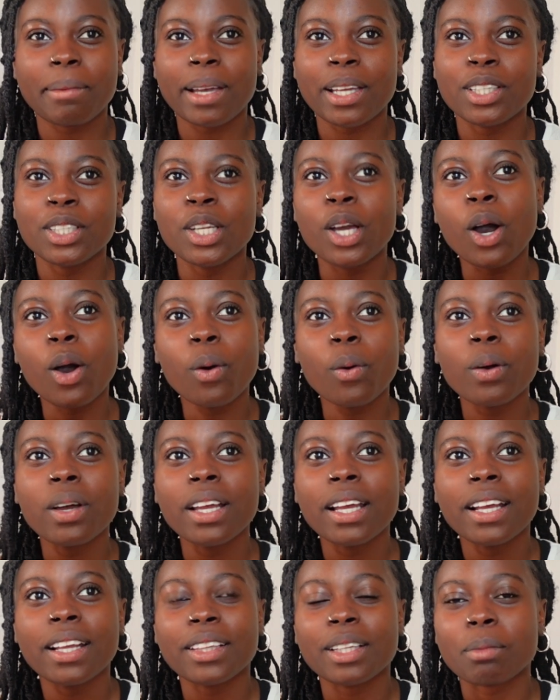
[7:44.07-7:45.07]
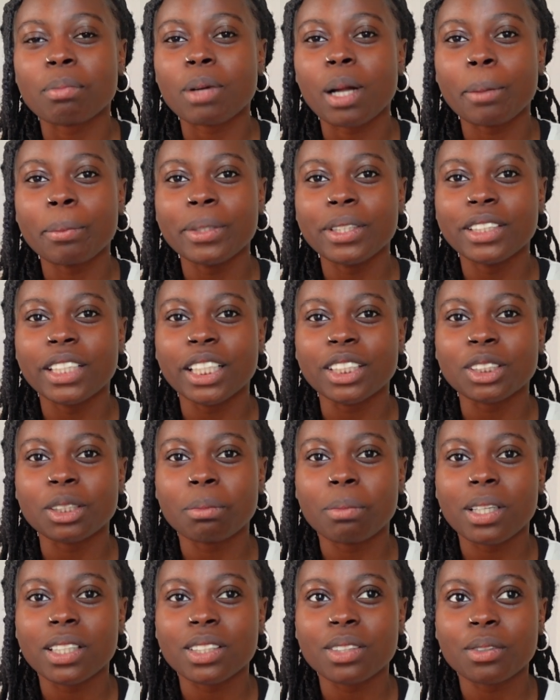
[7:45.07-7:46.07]
I know they're probably
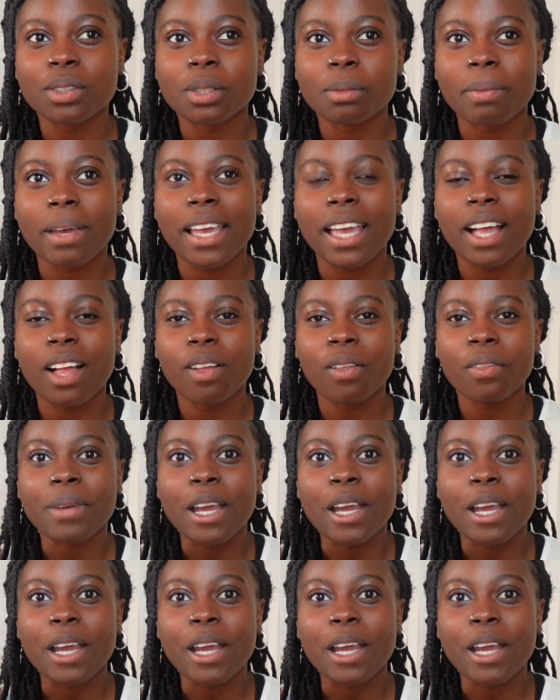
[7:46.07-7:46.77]
detrimental to my health,